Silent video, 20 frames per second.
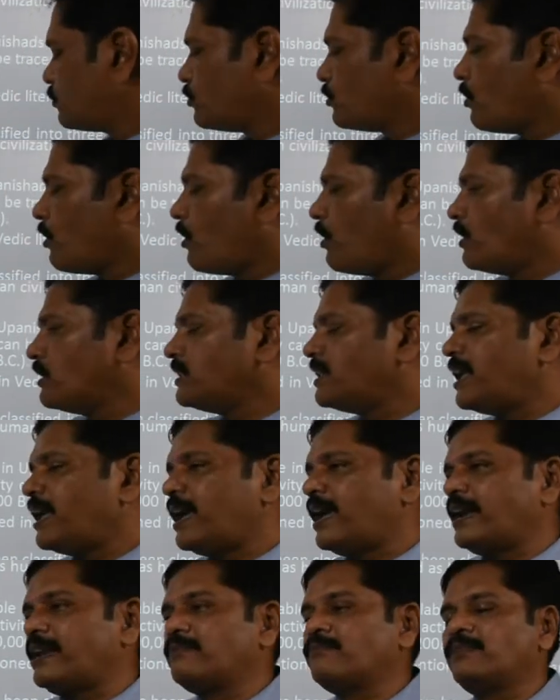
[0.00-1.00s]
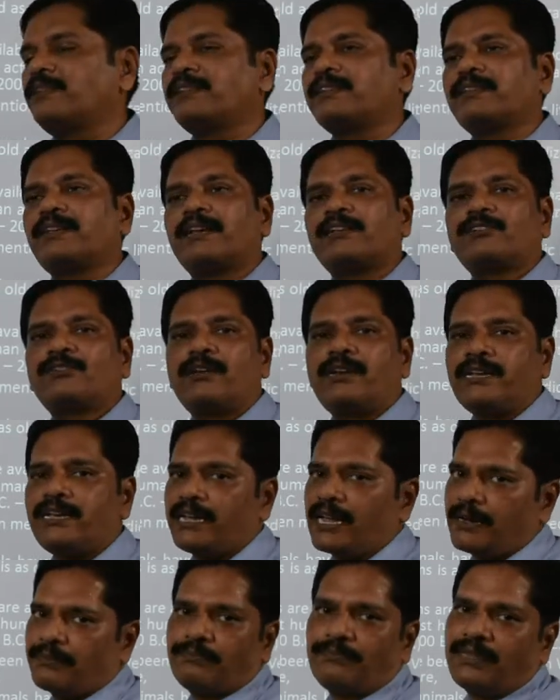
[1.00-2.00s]
So all the animals actually
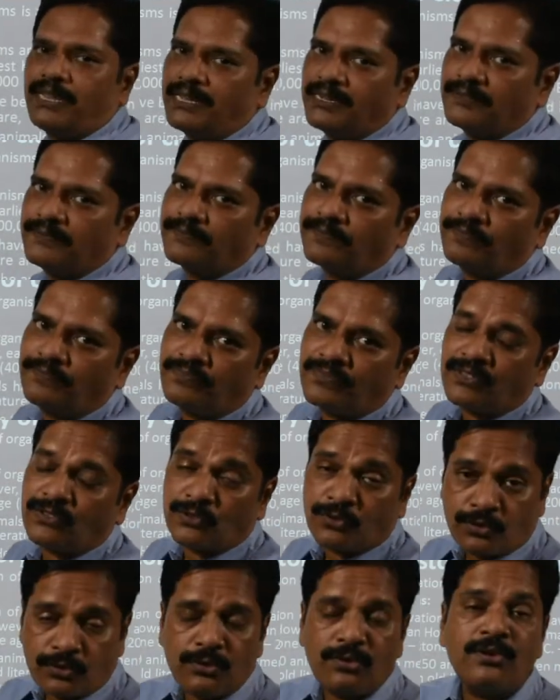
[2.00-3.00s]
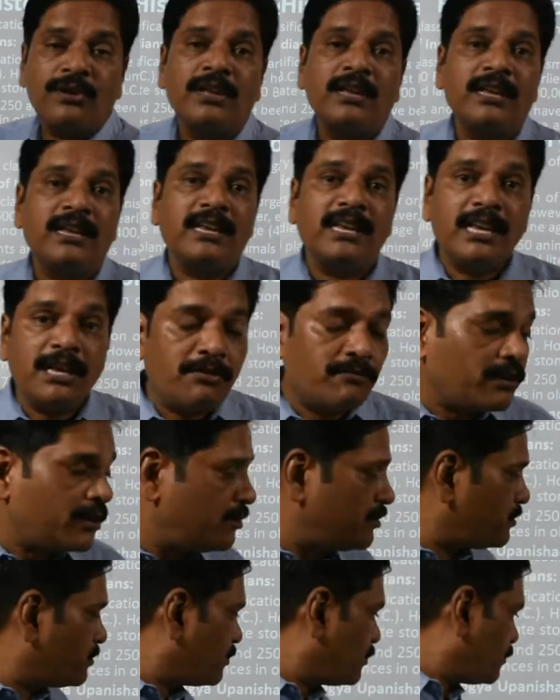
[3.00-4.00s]
kept there. So even
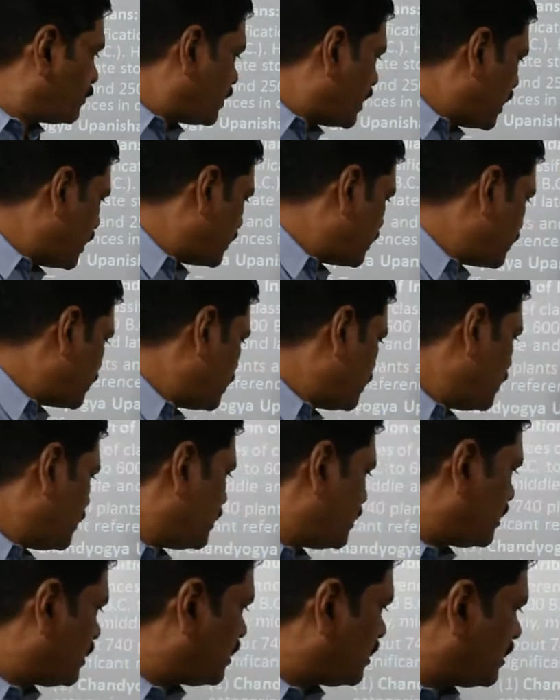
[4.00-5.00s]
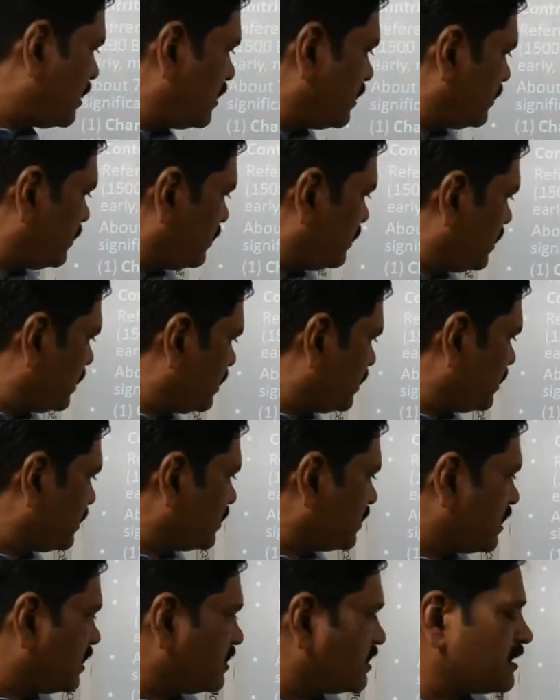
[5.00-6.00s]
you know that this is
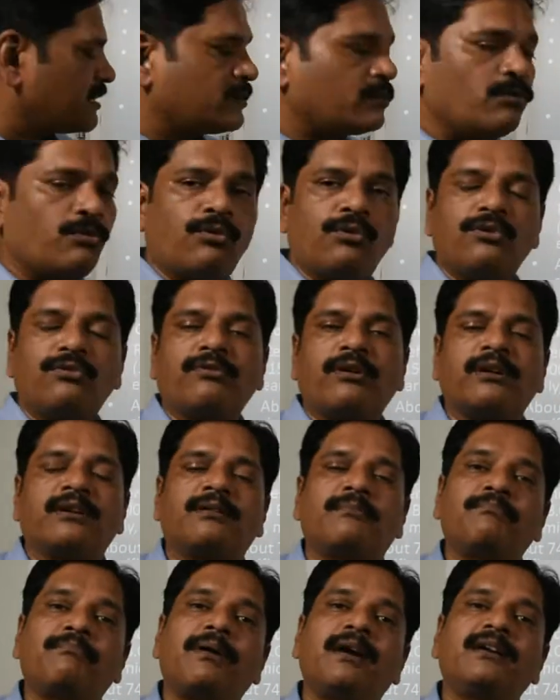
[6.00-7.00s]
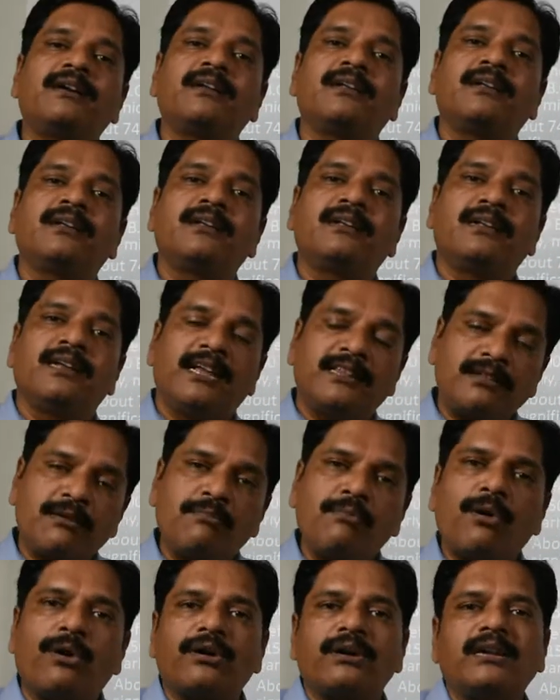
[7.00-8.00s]
such an old one, but in the
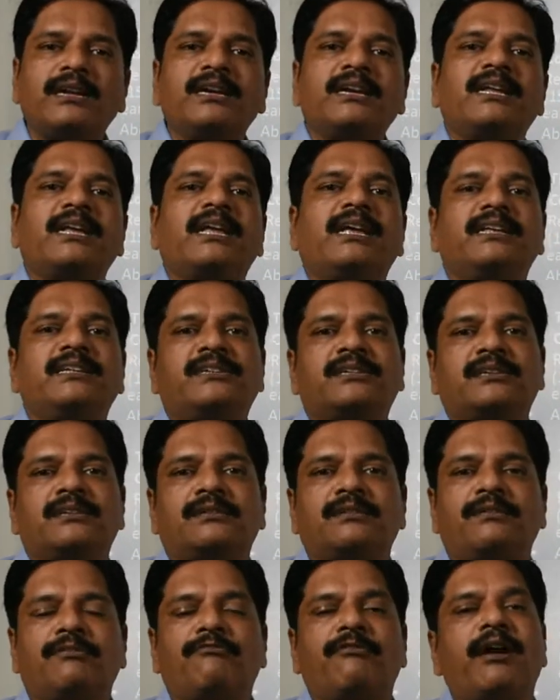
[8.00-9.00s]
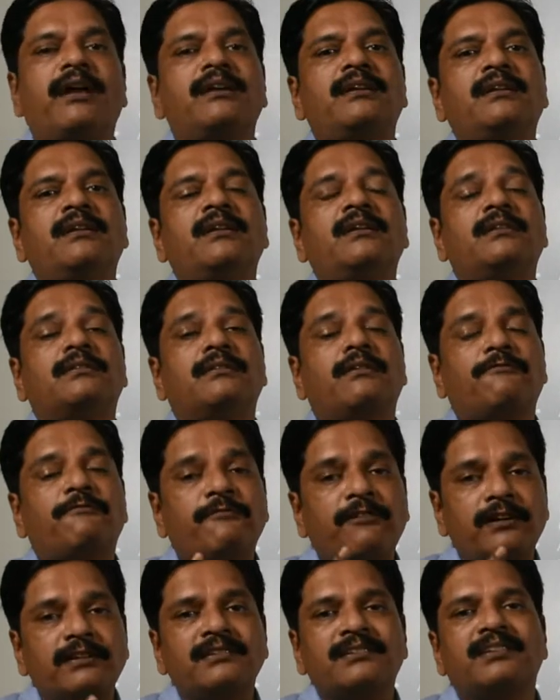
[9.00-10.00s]
modern age, when the
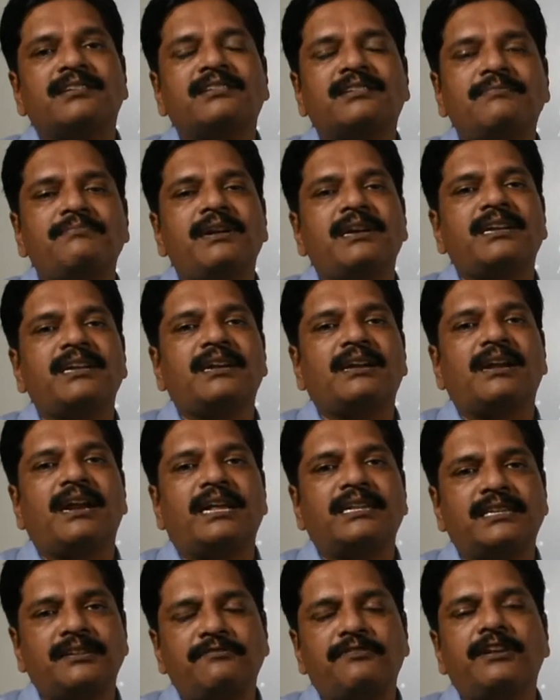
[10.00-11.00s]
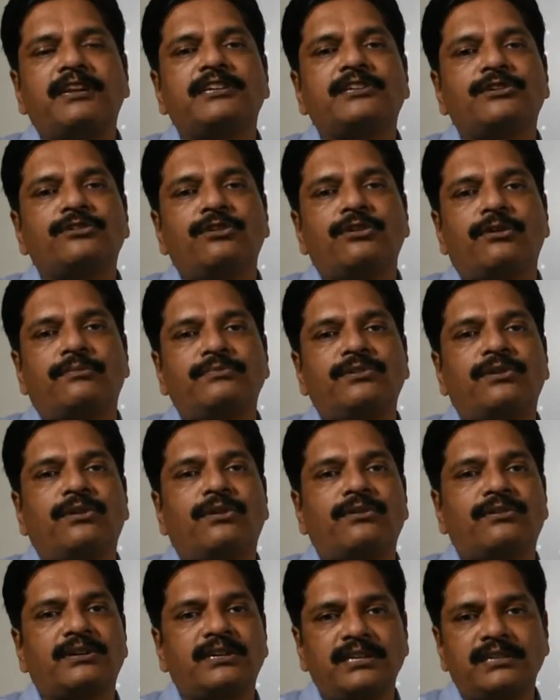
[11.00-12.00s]
first systematic classification of the
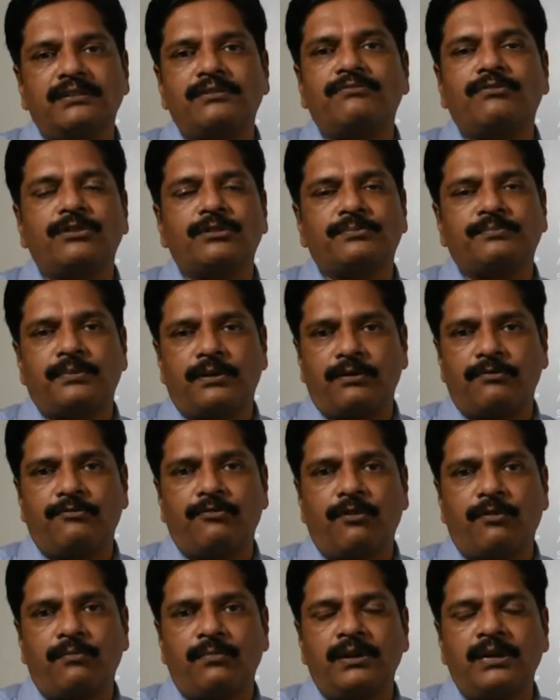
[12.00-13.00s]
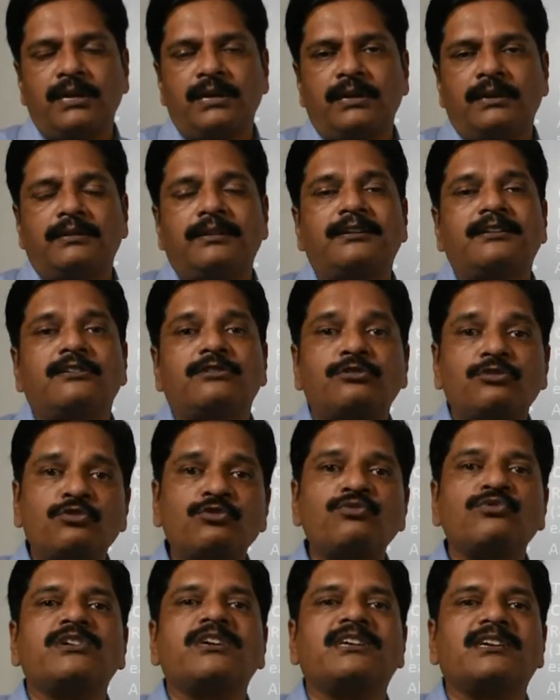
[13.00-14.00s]
organism was performed, there are
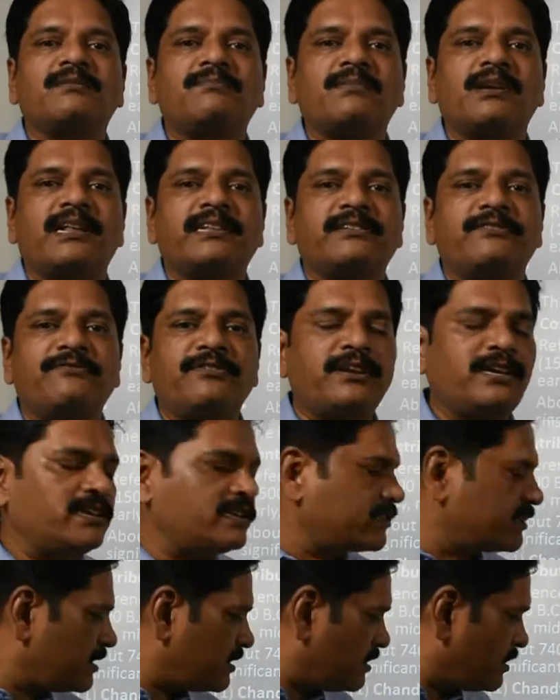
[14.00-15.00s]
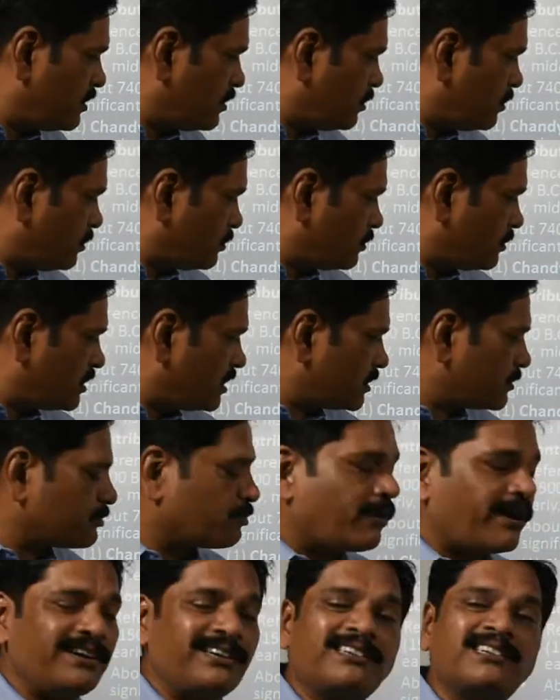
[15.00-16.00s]
two kingdom classification, so it is
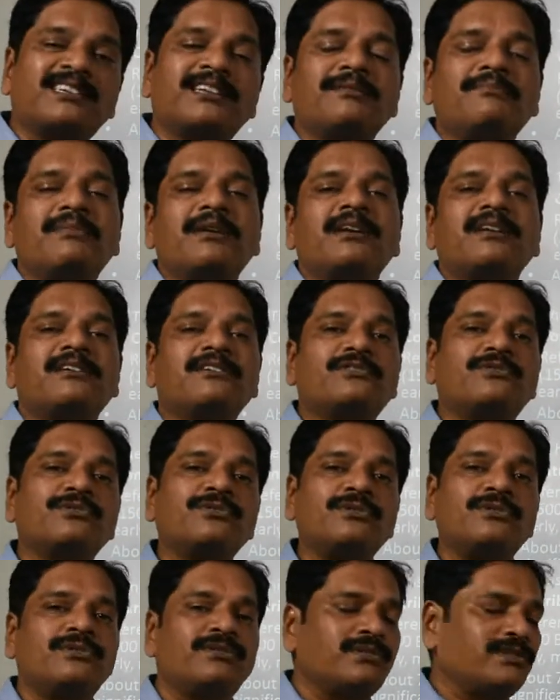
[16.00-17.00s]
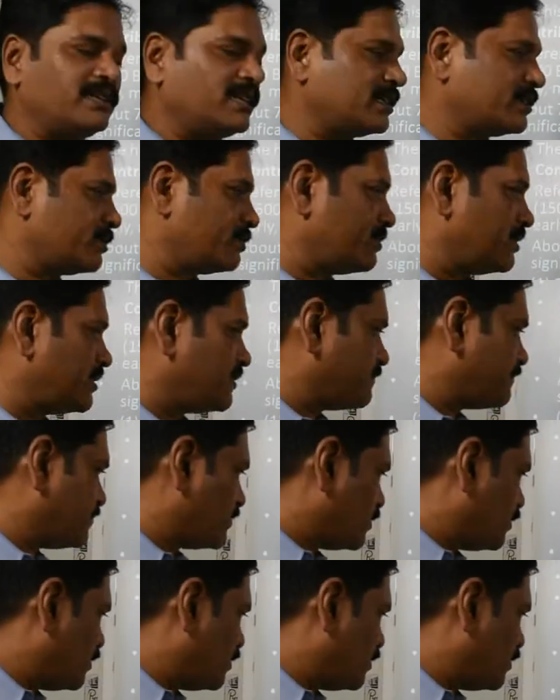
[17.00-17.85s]
quite similar to this one.